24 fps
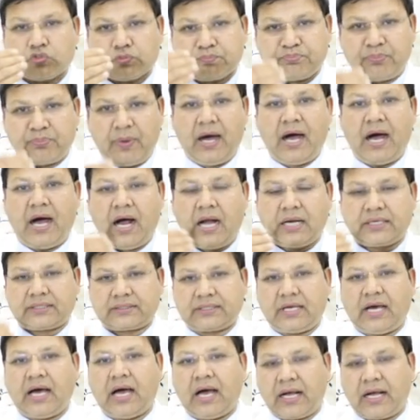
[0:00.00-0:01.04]
pa,
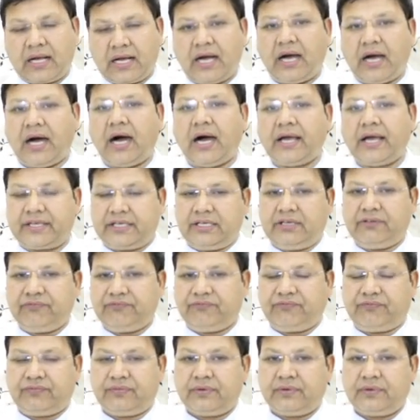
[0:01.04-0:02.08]
ta, ka if